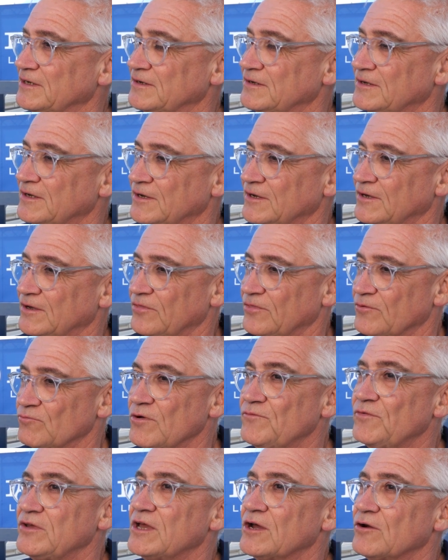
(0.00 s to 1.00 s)
And the
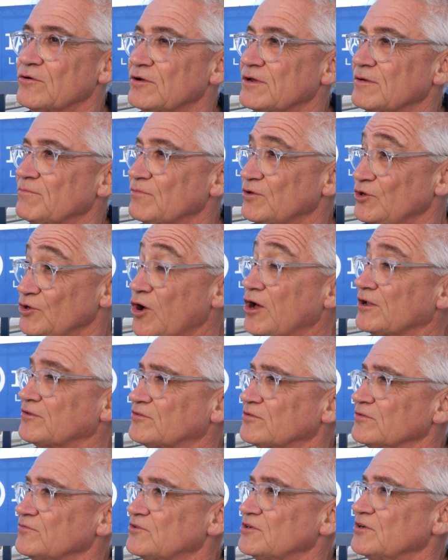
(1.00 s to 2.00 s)
Riviera
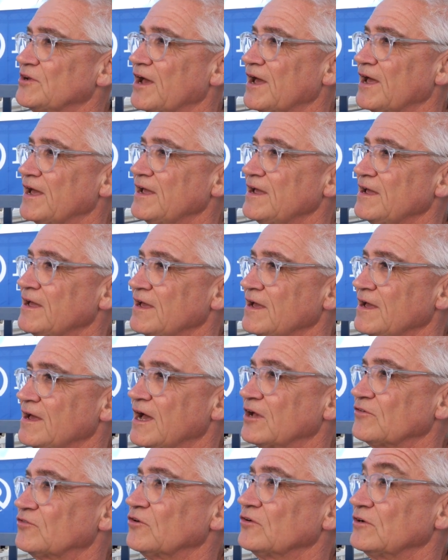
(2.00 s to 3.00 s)
yachts of today
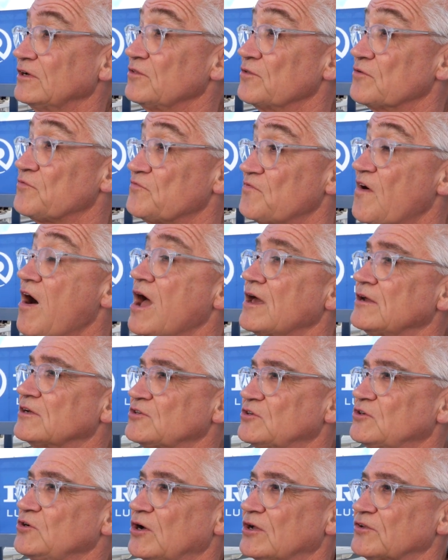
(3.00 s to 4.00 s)
are certainly the
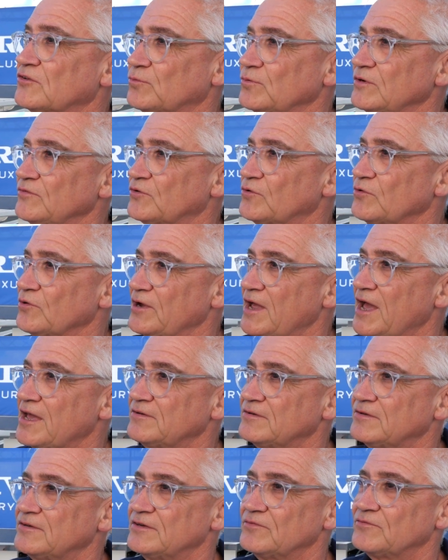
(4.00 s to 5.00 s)
finest yachts we've
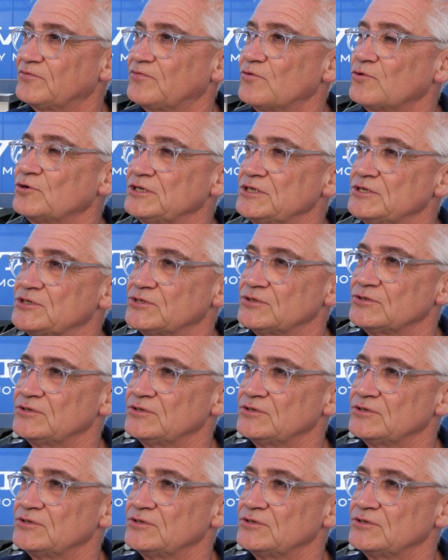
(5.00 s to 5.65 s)
created in 42